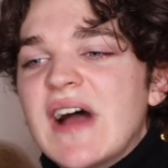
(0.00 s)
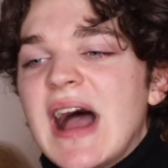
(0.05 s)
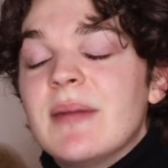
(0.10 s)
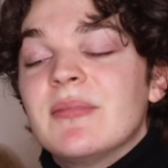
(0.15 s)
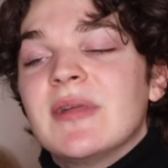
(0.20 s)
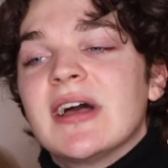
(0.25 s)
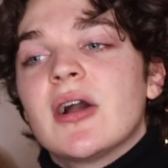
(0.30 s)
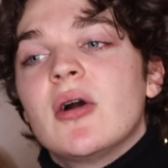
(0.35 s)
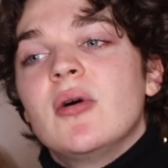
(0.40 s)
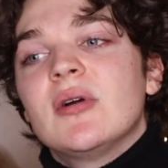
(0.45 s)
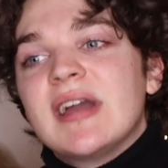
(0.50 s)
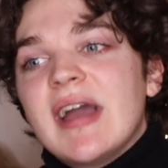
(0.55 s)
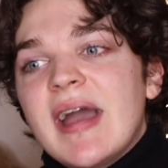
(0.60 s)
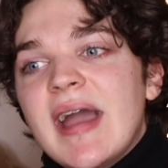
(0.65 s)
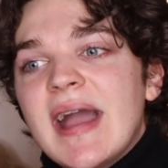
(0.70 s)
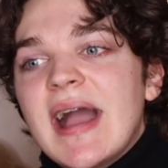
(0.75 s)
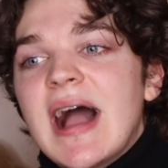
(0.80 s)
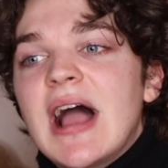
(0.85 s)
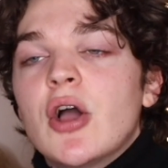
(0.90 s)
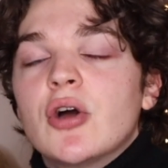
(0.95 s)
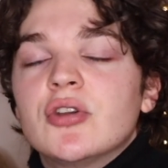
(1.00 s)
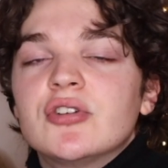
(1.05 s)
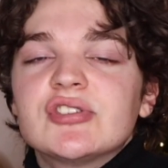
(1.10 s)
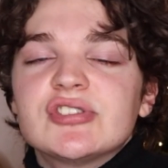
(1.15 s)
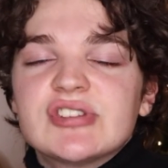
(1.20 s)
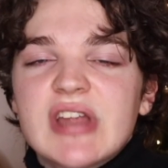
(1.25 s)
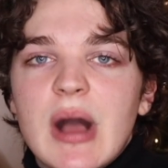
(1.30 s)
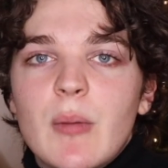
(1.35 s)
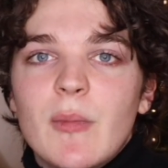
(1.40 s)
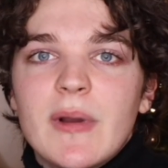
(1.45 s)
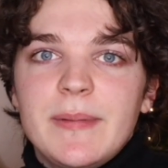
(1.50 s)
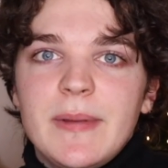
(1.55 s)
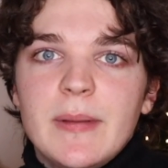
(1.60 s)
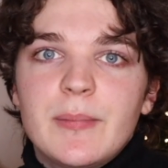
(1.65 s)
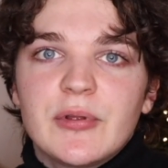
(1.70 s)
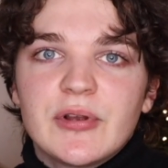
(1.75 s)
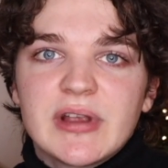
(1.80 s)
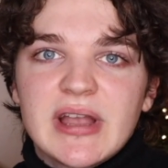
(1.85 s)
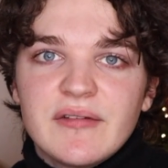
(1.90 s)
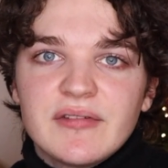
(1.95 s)
I'm like, okay, I understand why
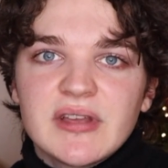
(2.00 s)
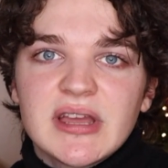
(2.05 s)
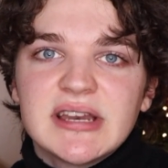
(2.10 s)
people are giving